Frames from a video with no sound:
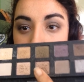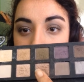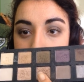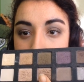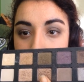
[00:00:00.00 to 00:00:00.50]

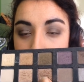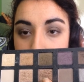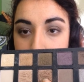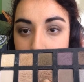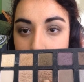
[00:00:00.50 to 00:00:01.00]
this
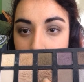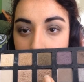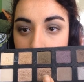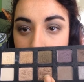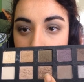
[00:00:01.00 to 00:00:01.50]

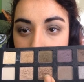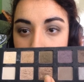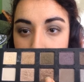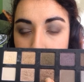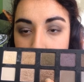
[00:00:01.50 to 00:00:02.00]
dark
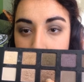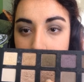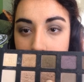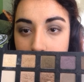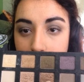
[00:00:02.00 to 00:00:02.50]

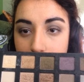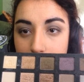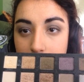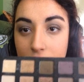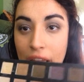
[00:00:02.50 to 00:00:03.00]
shimmery
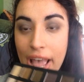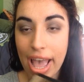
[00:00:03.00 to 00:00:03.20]
color